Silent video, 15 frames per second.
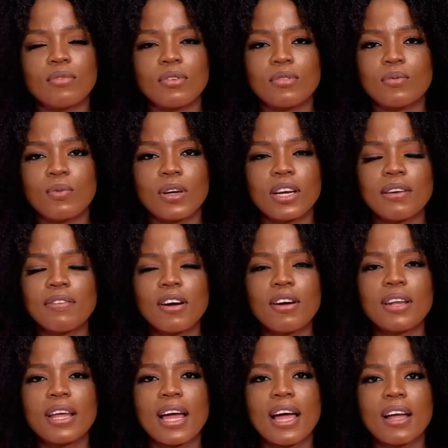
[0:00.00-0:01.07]
whatever
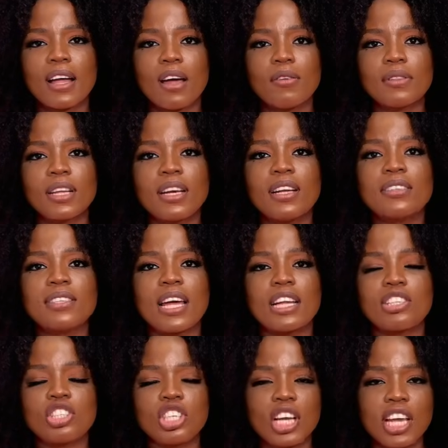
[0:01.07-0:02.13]
on our countenance had
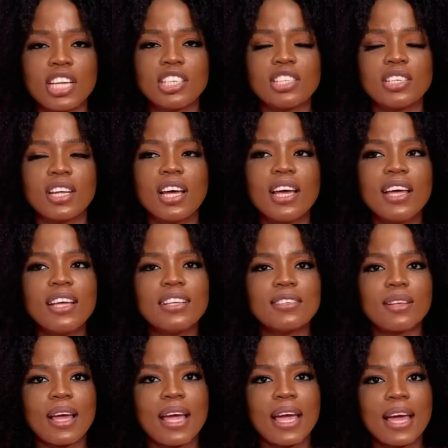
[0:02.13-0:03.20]
changed. So
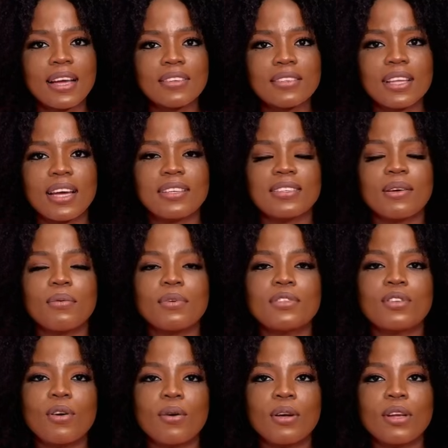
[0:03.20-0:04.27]
I asked her, I said, what's
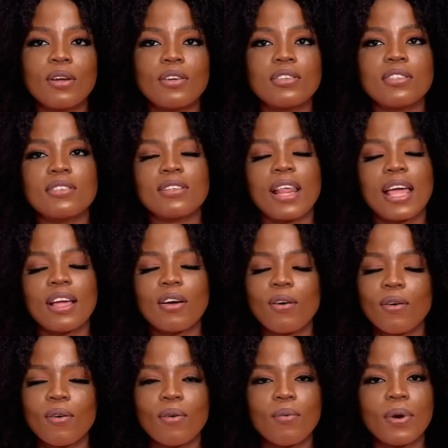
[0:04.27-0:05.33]
going on? She's like,
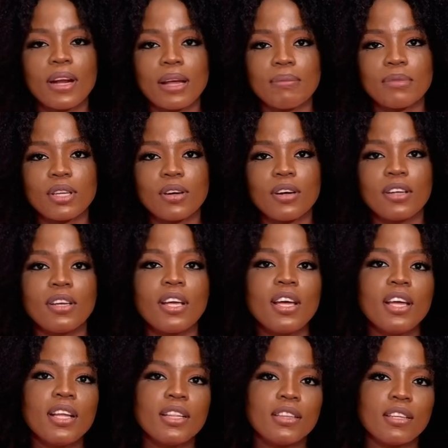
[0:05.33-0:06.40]
oh, when I'm done,
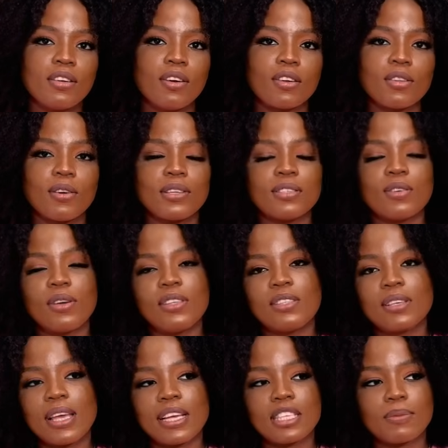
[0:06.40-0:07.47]
the doctor is going to
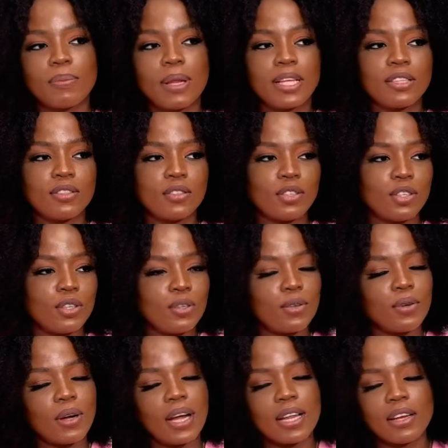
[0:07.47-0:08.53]
explain to
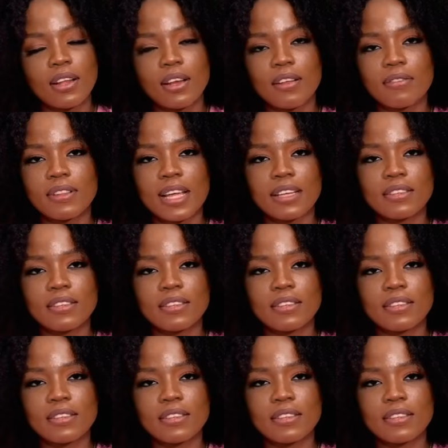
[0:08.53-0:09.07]
you and all of that